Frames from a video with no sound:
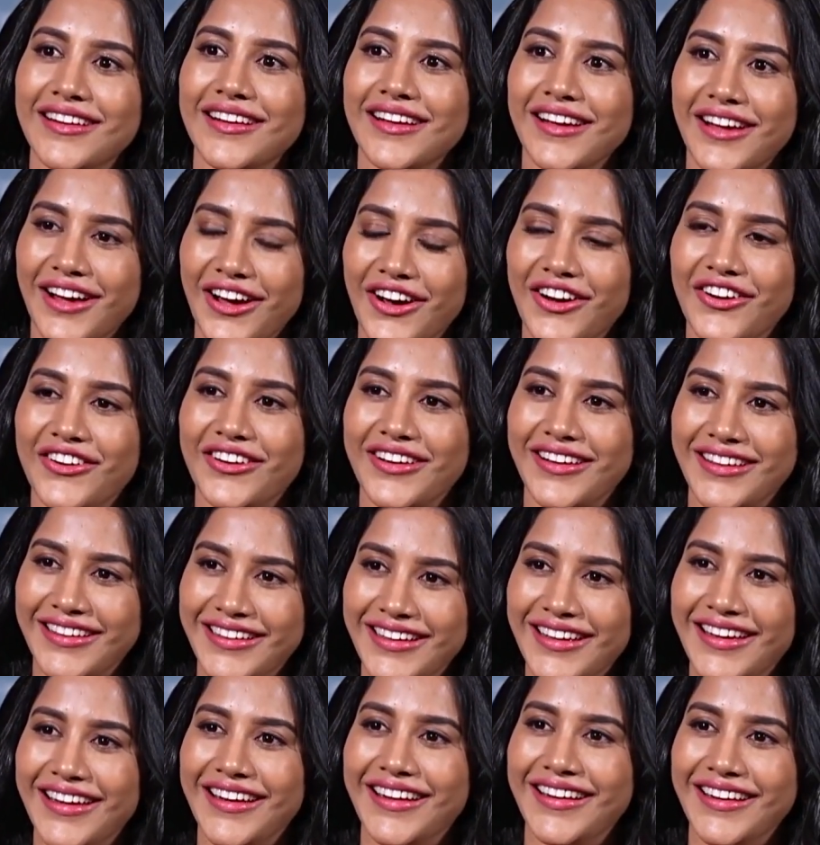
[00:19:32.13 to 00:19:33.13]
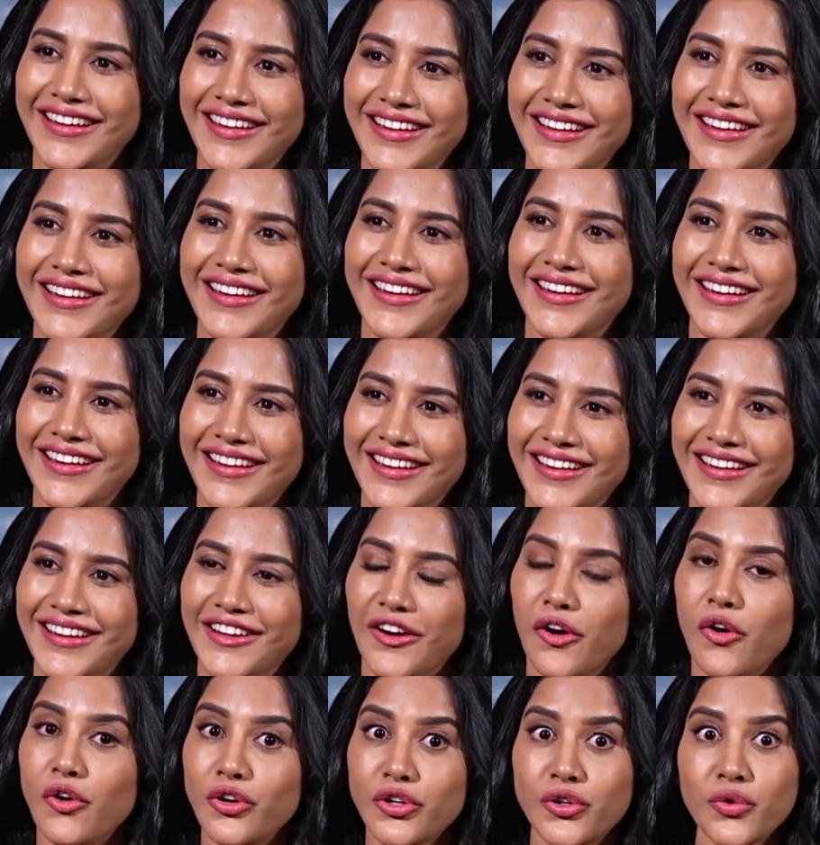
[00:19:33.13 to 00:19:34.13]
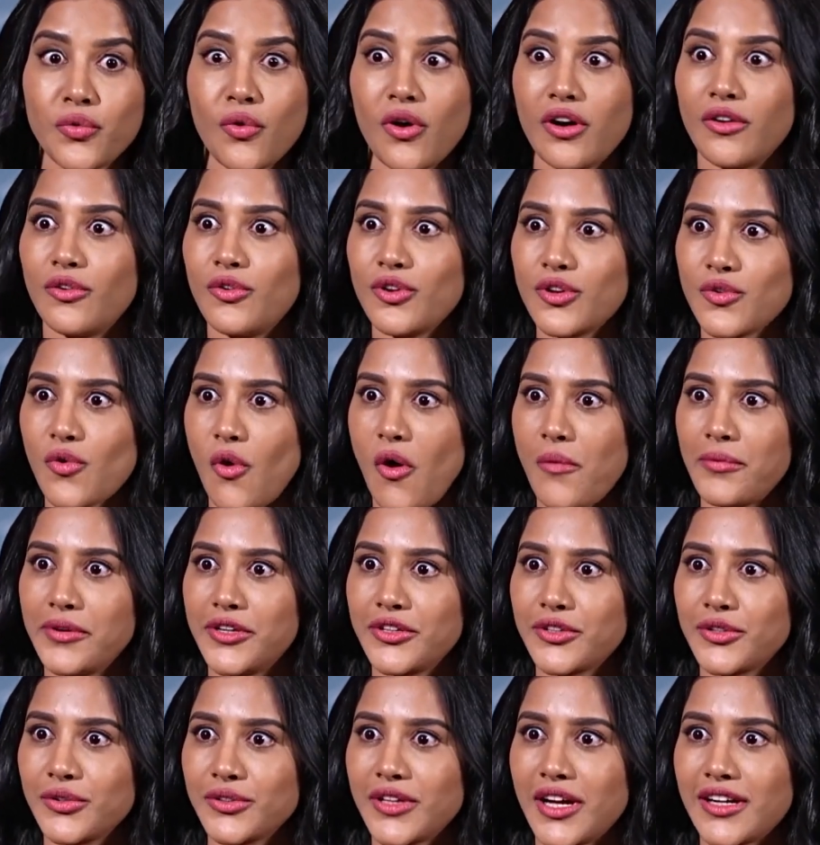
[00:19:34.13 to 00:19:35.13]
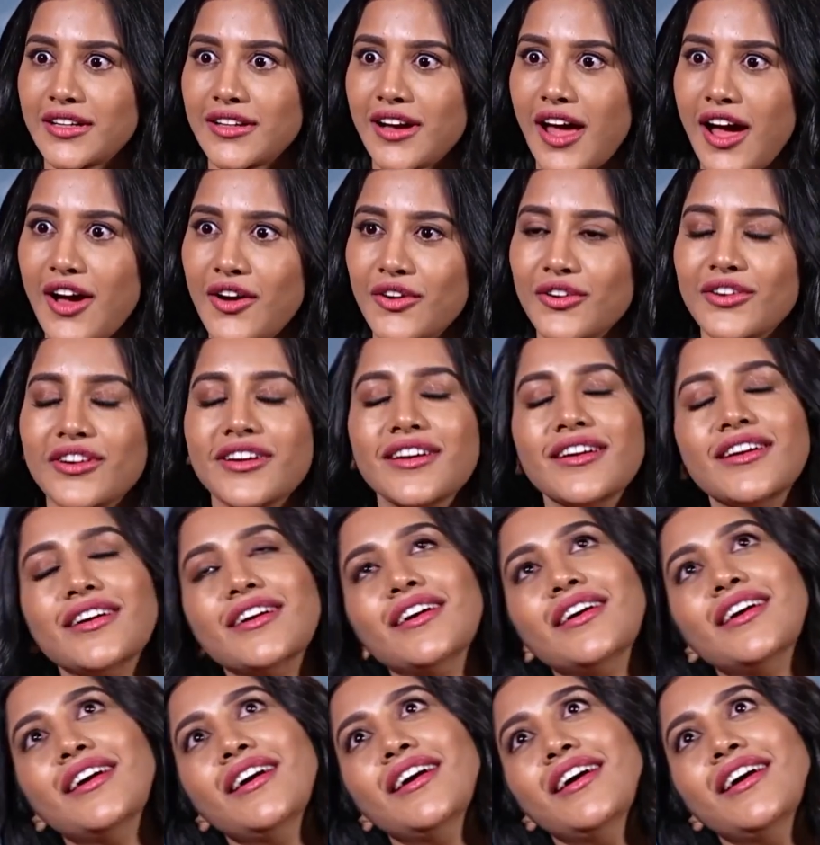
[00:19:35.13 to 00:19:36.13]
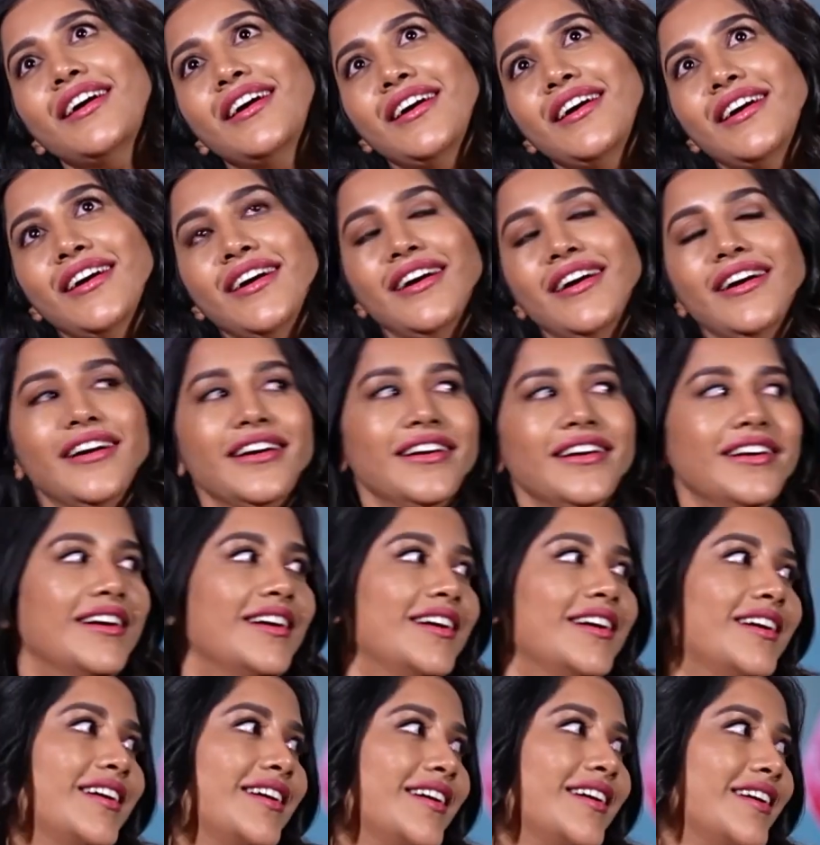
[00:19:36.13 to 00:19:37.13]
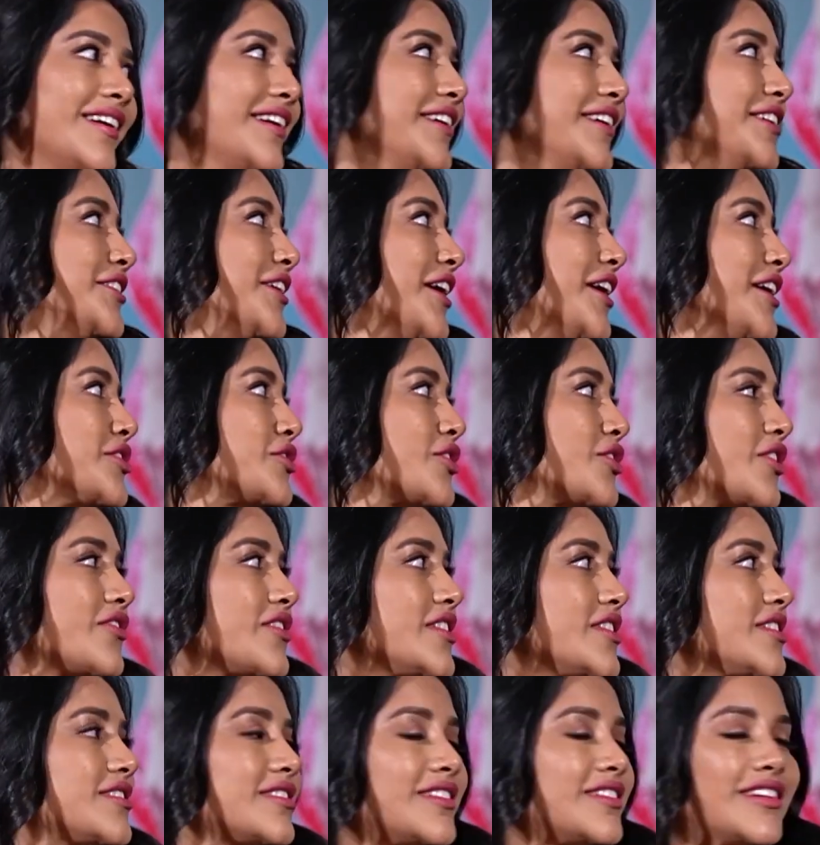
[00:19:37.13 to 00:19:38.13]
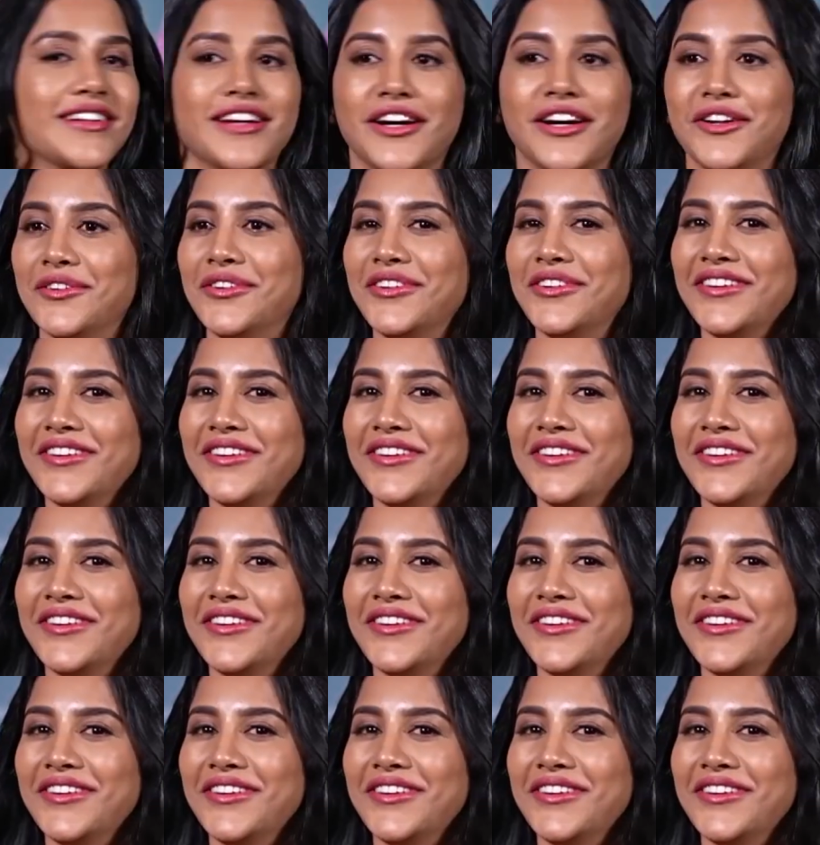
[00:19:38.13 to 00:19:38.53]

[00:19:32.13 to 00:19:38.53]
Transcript: Okay, yeah. oh, you oh you want me to do that yeah. now? Ah, I should have eaten and come.